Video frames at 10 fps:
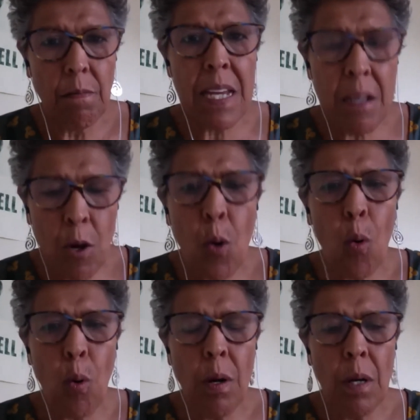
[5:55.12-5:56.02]
in
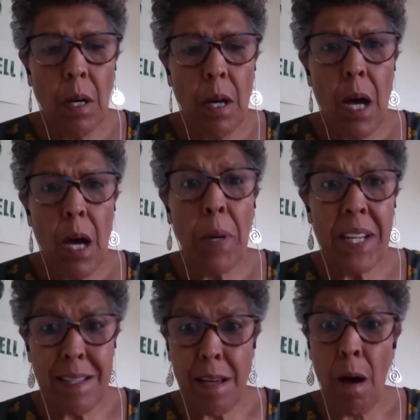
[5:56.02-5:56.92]
law, but
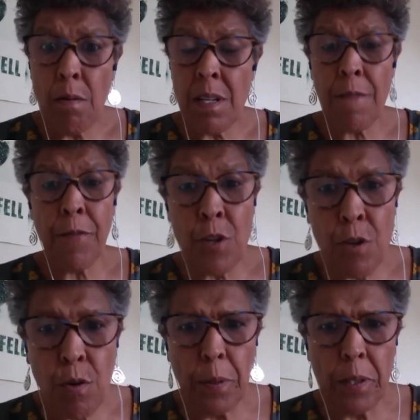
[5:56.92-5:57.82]
it's only for
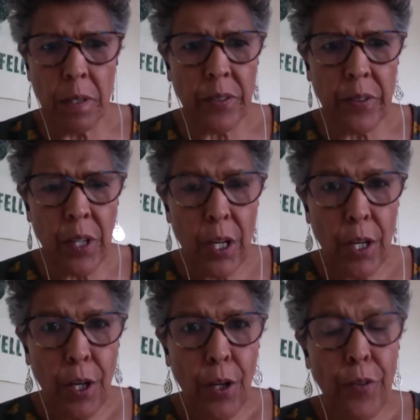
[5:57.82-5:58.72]
new builds.
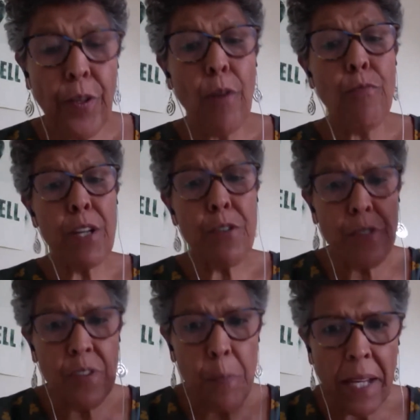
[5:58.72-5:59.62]
So
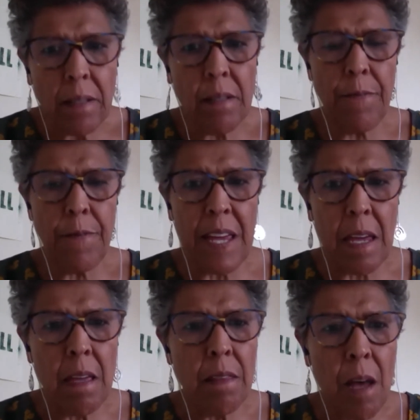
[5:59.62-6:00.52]

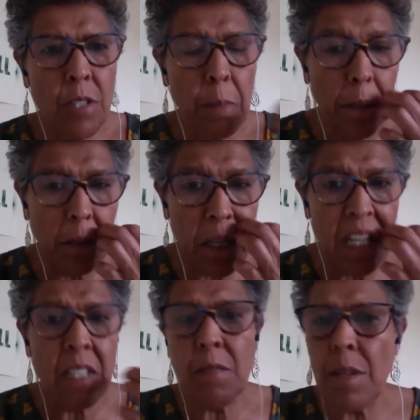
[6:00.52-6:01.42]
retrospectively, those
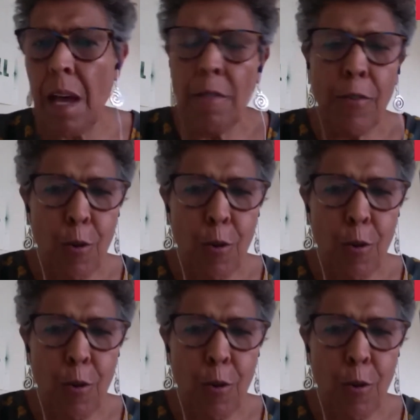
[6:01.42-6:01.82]
buildings, and of